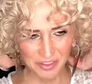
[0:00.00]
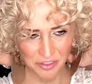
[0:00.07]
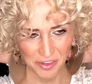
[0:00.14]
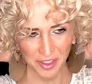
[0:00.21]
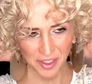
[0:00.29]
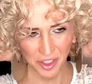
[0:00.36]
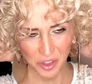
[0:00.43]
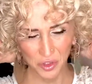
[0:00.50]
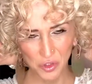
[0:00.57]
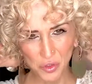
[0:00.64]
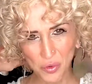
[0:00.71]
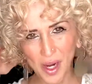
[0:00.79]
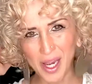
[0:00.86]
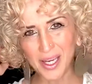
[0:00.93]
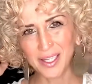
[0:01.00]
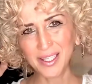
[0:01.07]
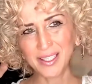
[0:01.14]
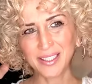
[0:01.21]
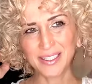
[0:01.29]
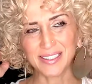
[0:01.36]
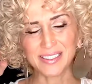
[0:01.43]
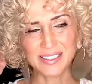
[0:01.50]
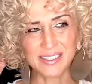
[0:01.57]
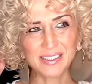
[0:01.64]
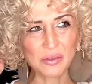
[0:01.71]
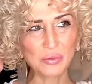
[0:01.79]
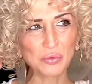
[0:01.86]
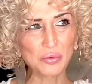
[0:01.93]
feeling drying, it's
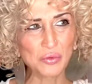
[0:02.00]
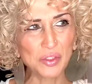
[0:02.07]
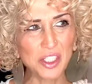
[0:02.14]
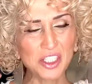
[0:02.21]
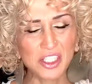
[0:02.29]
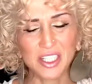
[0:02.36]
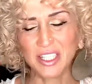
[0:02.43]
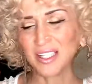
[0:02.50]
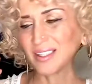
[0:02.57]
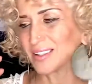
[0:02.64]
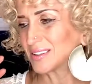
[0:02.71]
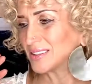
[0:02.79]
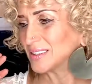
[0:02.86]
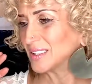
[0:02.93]
reaching